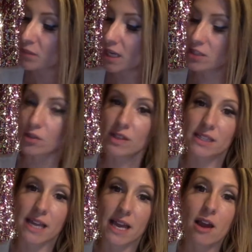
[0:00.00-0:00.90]
And so they
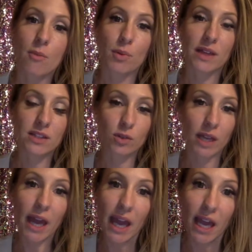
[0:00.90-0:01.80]
say, but that's
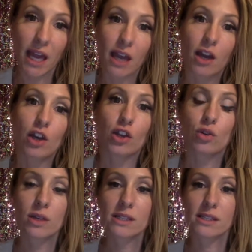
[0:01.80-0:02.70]
okay. You
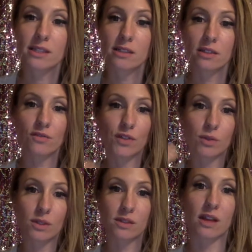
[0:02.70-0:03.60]
can still
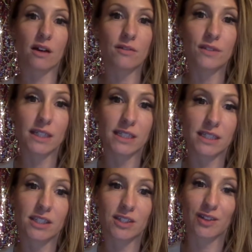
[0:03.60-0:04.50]
infuse love
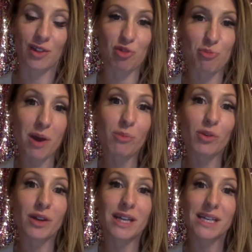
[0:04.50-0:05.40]
into like the
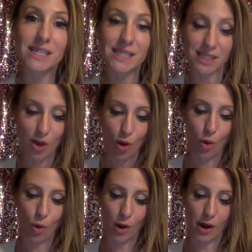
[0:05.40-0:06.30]
memories,
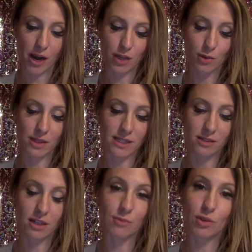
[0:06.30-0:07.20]
or you can still
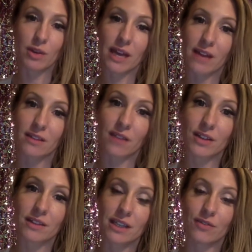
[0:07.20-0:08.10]
communicate
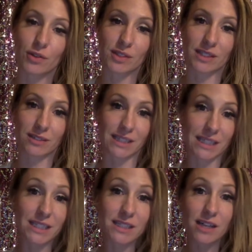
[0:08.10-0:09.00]
lovingly if you still
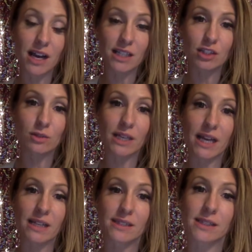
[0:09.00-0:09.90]
need to talk to an
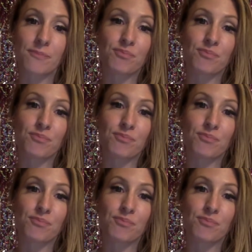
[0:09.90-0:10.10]
ex.